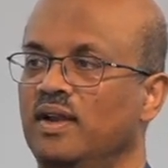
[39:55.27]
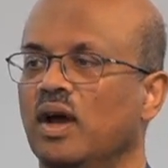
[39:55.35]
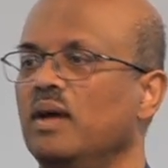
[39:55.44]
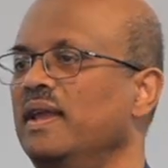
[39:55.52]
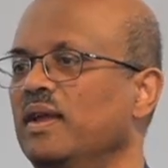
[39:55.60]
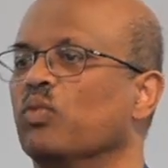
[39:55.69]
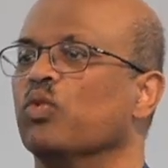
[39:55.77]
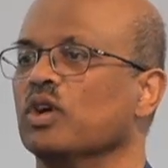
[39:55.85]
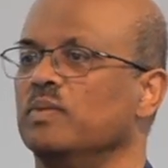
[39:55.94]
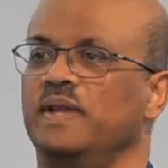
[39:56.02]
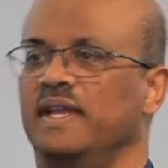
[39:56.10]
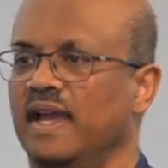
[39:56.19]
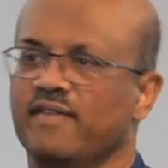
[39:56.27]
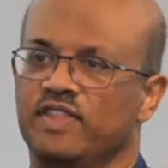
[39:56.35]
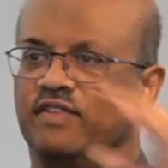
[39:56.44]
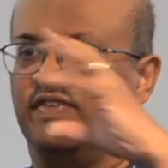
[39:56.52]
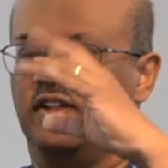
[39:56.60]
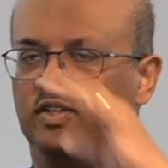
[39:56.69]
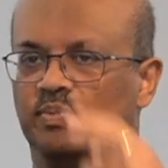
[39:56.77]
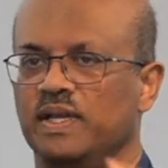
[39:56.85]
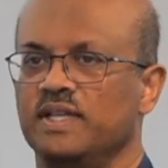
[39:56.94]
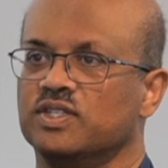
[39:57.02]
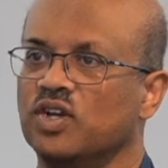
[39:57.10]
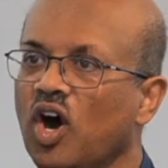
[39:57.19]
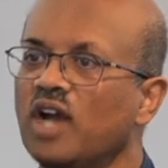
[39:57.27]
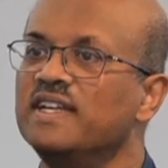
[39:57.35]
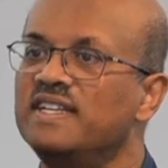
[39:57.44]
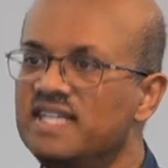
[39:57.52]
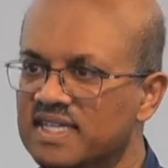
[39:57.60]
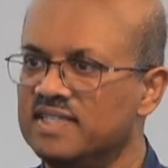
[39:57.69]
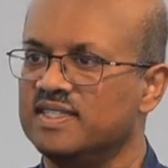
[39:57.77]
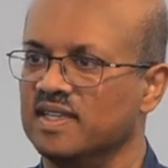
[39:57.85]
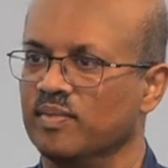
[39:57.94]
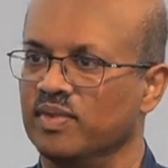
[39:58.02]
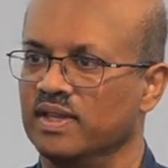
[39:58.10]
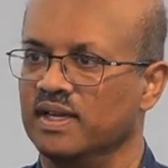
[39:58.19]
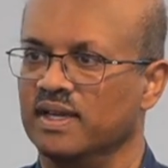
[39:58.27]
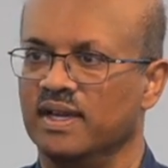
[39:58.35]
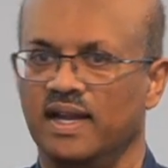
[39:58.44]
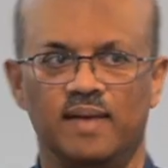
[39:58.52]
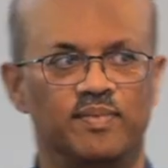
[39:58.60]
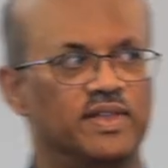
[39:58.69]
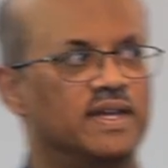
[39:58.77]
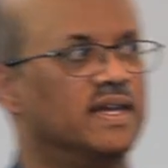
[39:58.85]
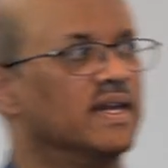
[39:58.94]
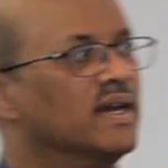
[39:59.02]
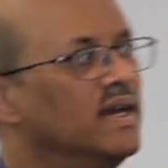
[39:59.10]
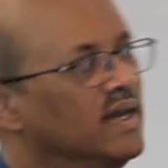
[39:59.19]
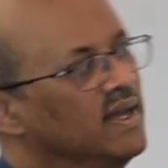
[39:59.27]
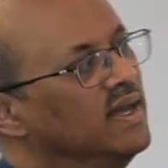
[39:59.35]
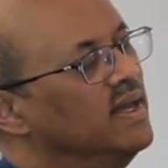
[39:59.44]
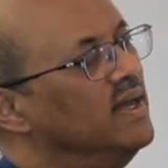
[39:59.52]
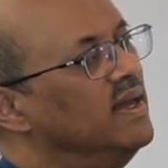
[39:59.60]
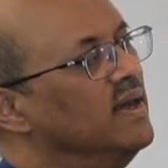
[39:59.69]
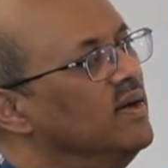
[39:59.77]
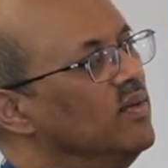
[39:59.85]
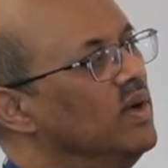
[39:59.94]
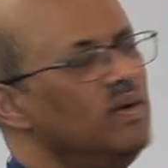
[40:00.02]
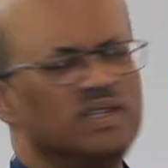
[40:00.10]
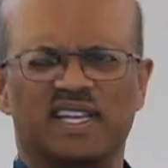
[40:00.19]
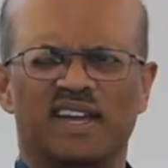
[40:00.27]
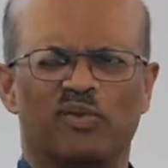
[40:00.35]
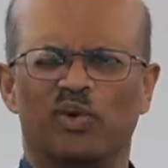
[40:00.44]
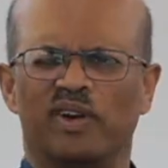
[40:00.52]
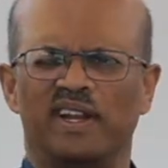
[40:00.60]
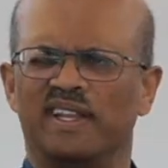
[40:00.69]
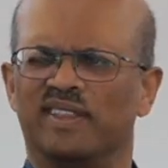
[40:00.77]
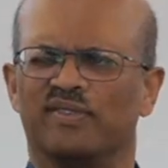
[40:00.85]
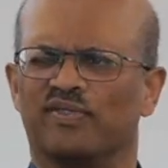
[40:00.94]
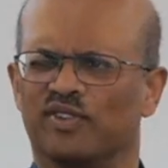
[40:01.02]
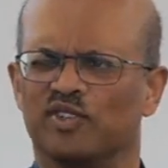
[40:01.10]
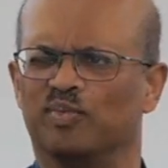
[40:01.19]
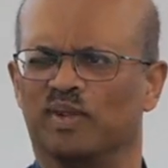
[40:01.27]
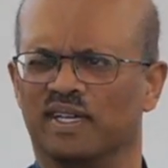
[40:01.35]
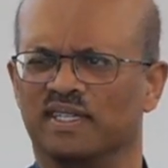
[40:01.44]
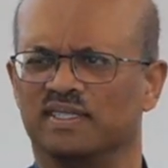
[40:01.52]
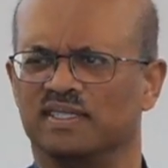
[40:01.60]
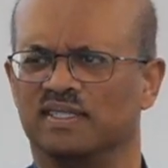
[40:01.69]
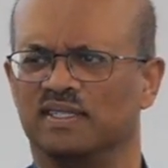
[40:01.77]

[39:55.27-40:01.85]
Not it worked, meaning everything fell into place. God did something. And I'm thinking, why was I worried in the first place?